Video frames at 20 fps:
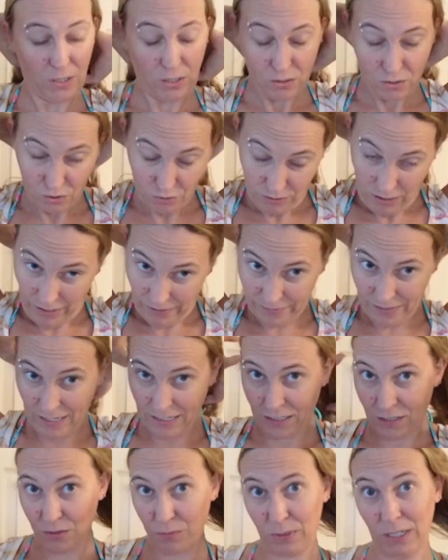So yeah,
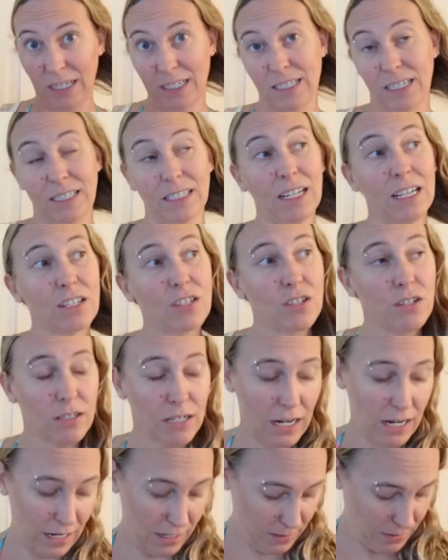that is what I did
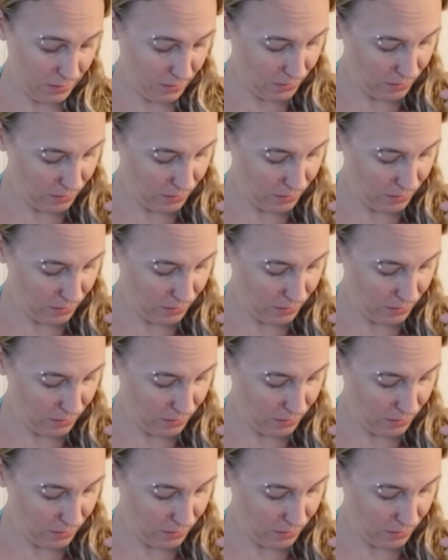yesterday.